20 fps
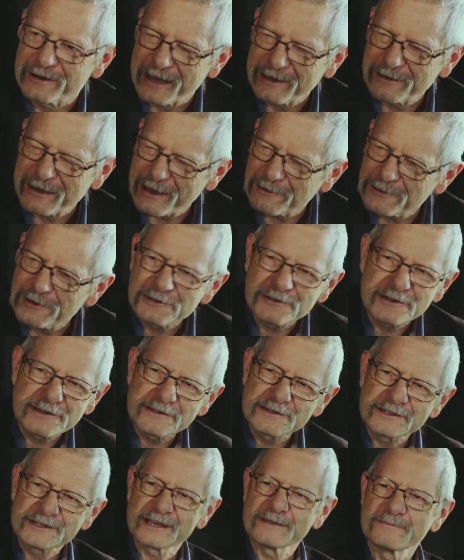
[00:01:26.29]
How long does
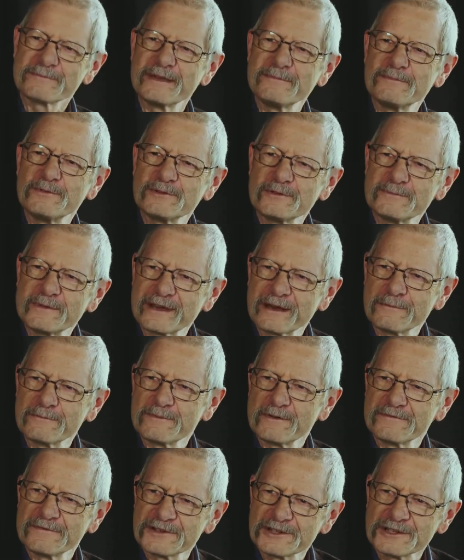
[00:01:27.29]
it take people to become
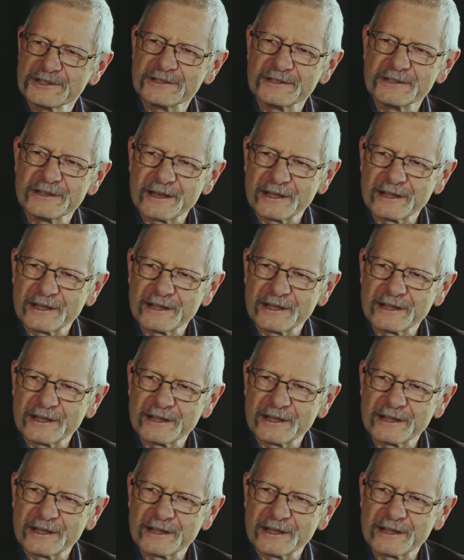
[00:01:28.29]
proficient in